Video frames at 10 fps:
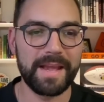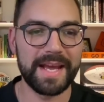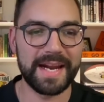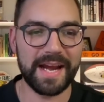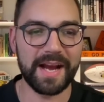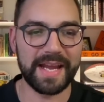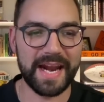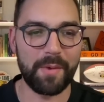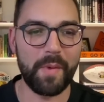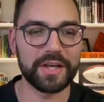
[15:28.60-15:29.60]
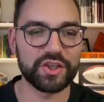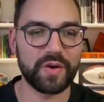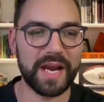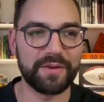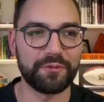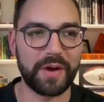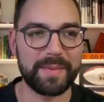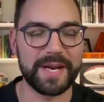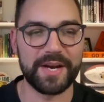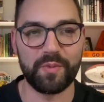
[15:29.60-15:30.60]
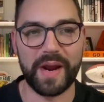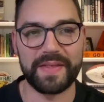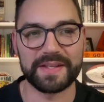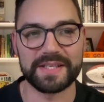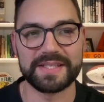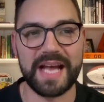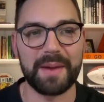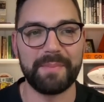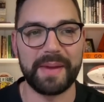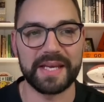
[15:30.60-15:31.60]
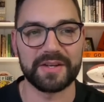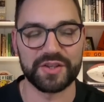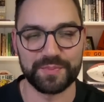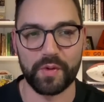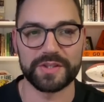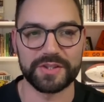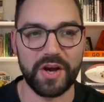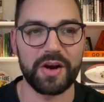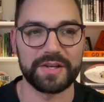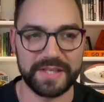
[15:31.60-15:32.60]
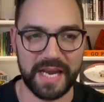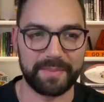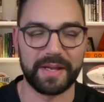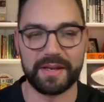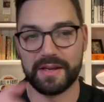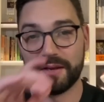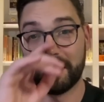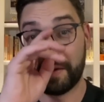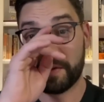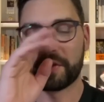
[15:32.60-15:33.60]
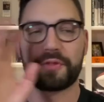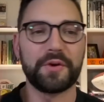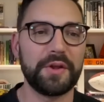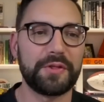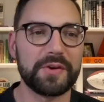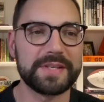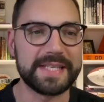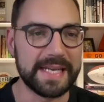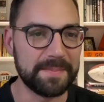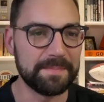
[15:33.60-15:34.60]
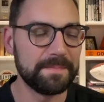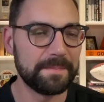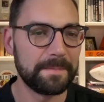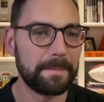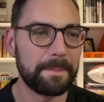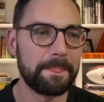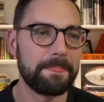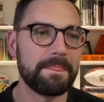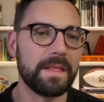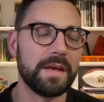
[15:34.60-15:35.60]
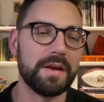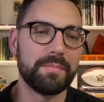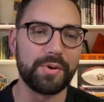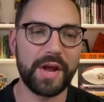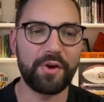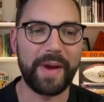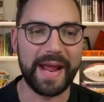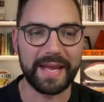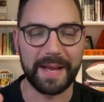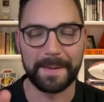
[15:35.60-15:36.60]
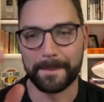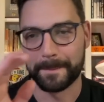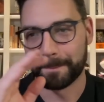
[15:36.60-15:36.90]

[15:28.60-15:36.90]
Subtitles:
And I want to try and frame it in a way that does not make it a sports talk segment. The 33rd team put out a ranking